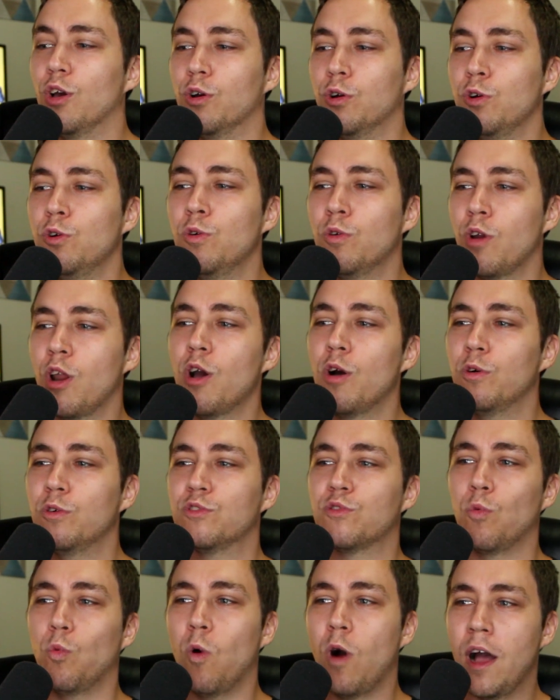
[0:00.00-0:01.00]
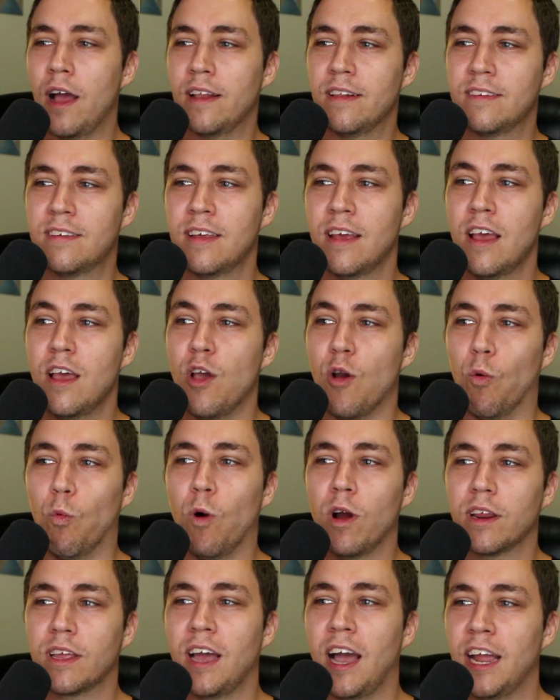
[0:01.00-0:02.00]
who knows what,
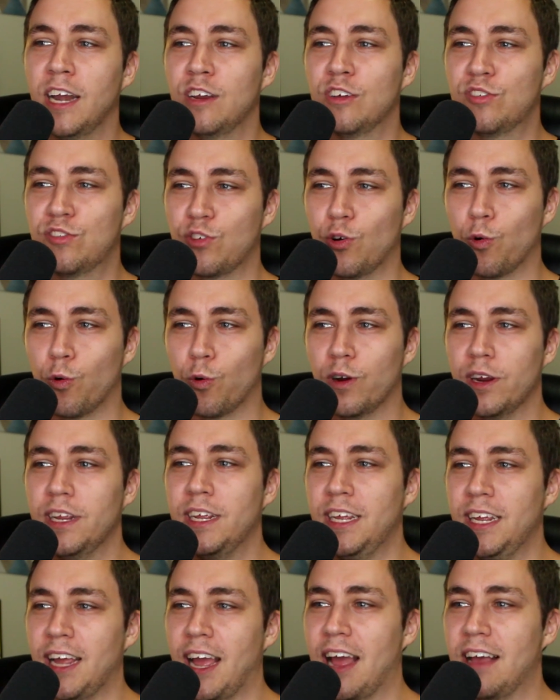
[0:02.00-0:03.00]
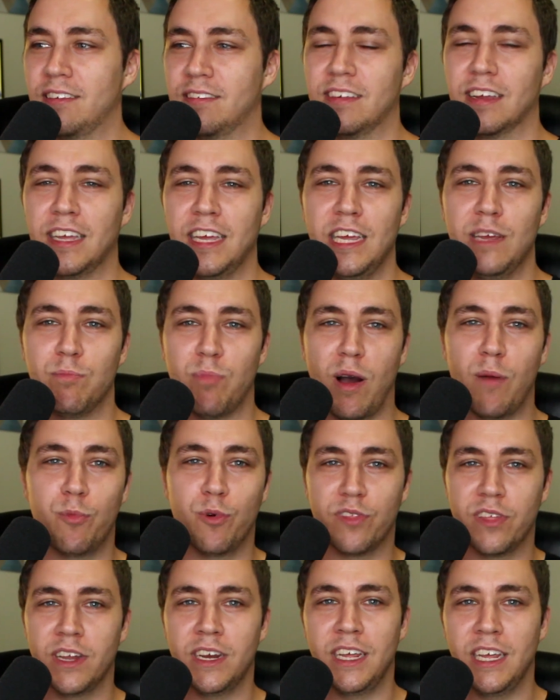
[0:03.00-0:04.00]
what kind of story he has to keep up
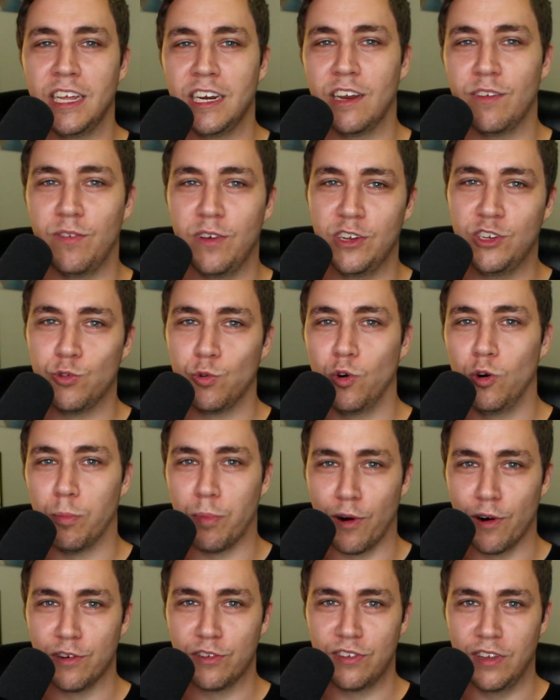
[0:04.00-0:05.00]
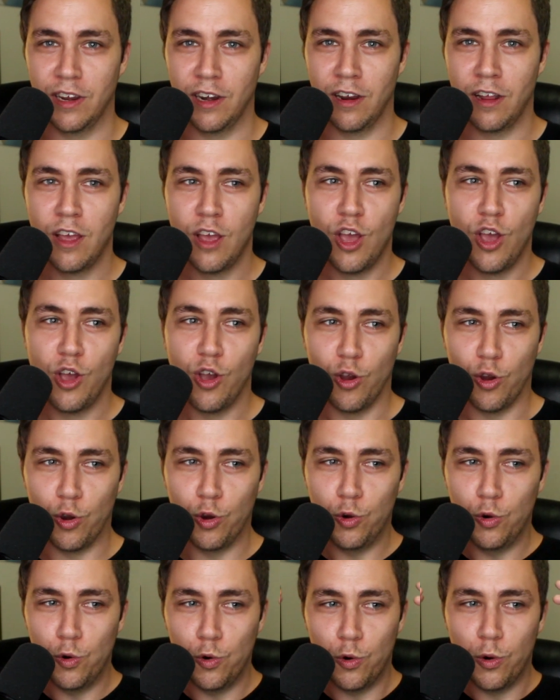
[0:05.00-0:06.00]
with any individual person,
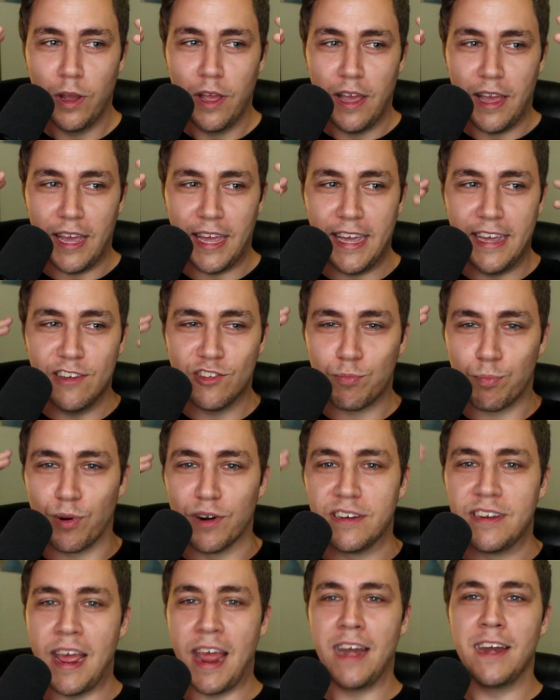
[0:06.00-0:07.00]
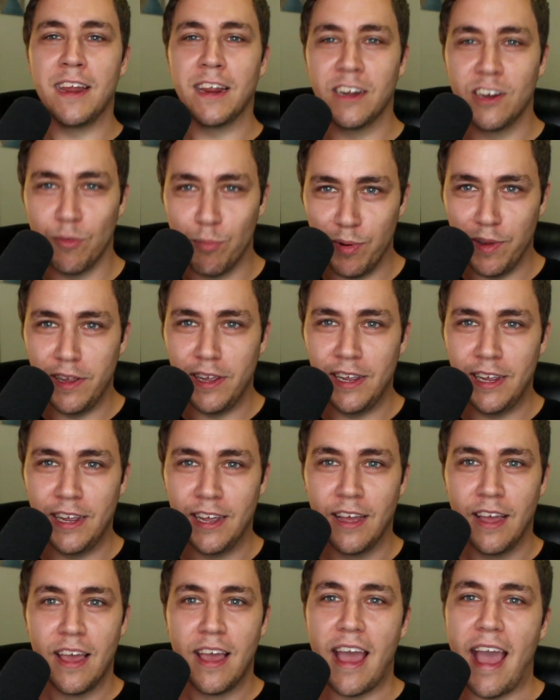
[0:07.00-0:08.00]
who he's pretending to be.
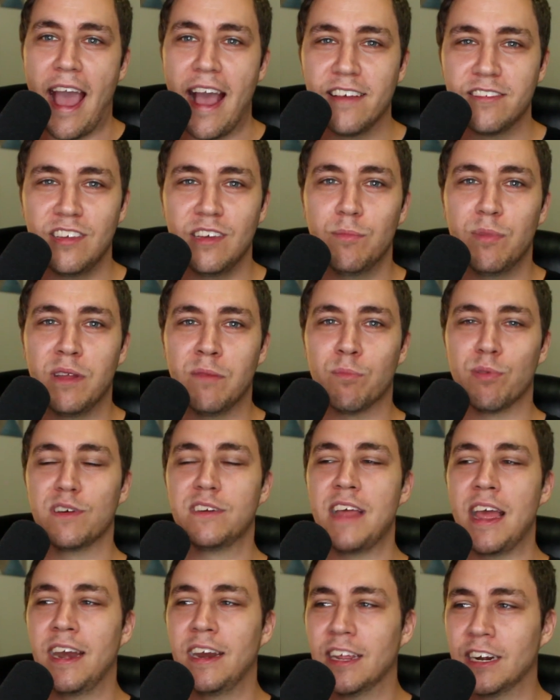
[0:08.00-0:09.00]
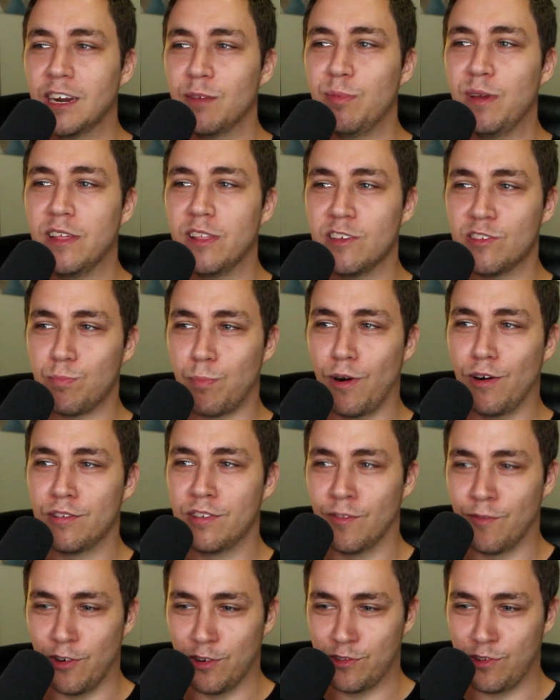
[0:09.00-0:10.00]
Has he been pretending to be this
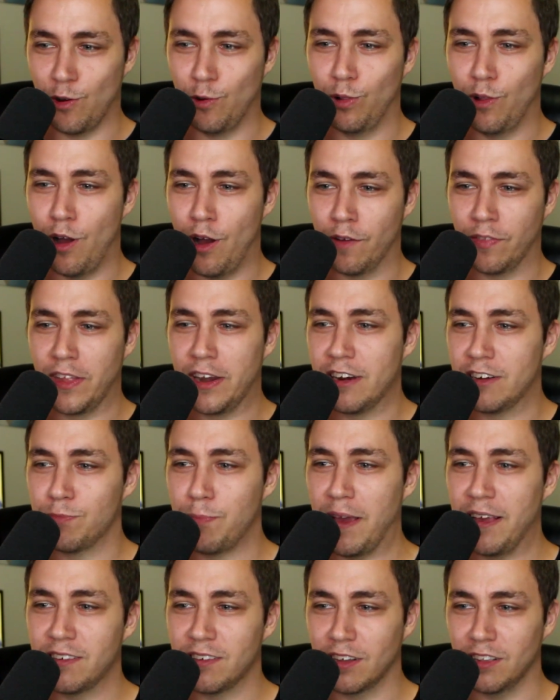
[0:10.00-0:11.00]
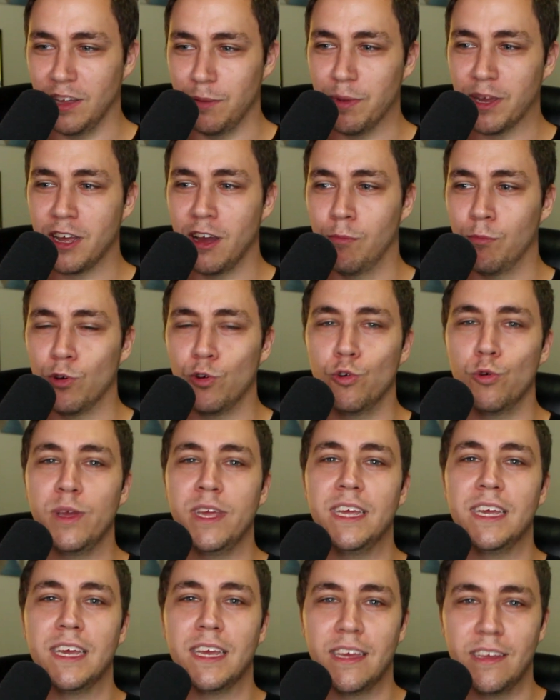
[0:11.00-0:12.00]
person for so long that it's basically become who
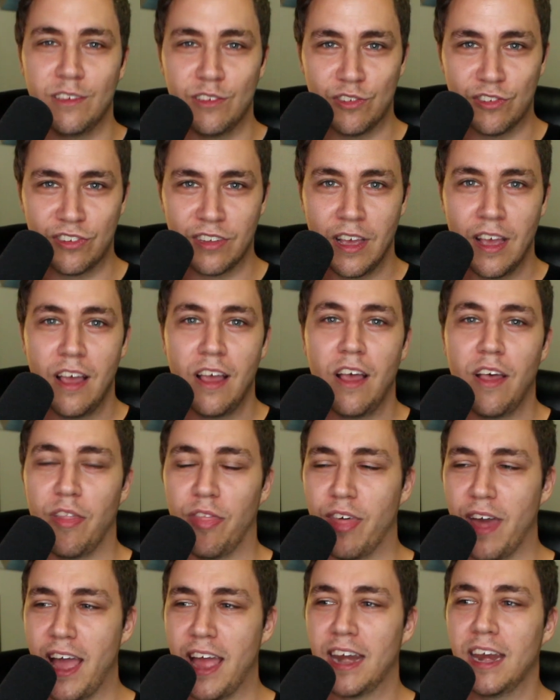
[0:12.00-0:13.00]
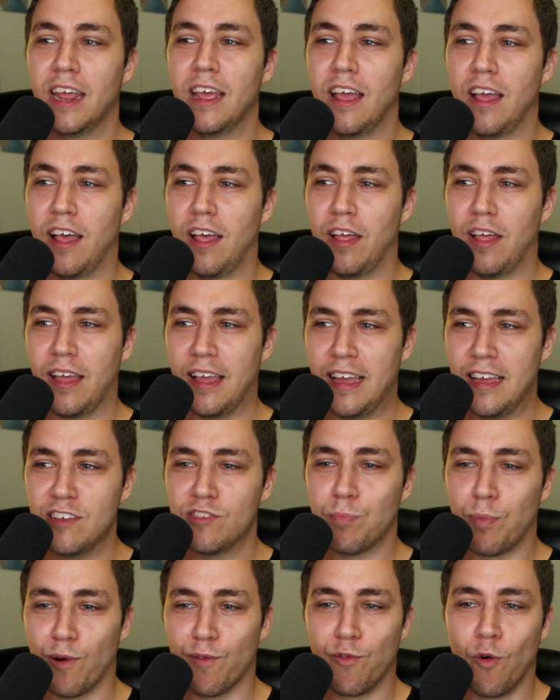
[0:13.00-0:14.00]
he is? That
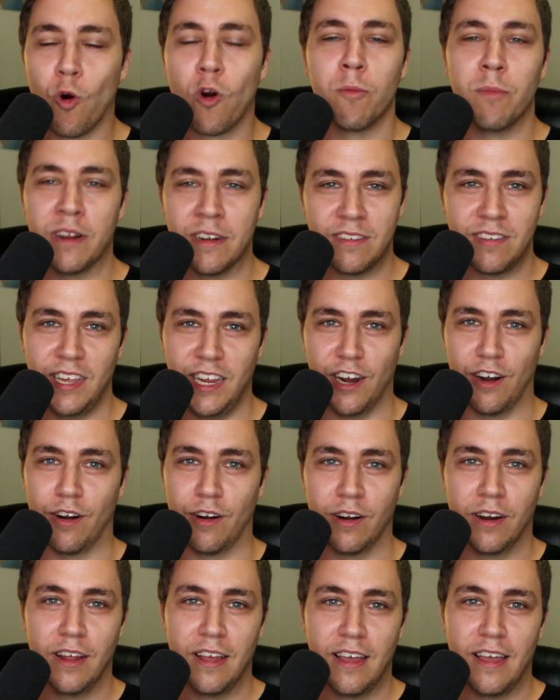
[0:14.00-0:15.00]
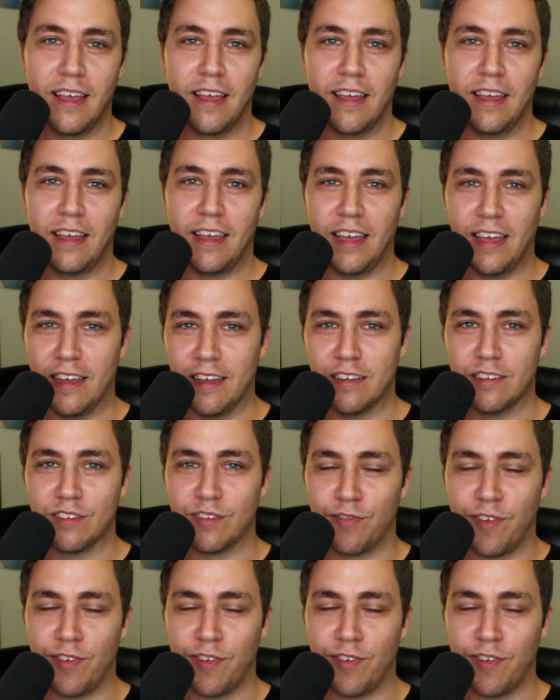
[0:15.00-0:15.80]
his performance here is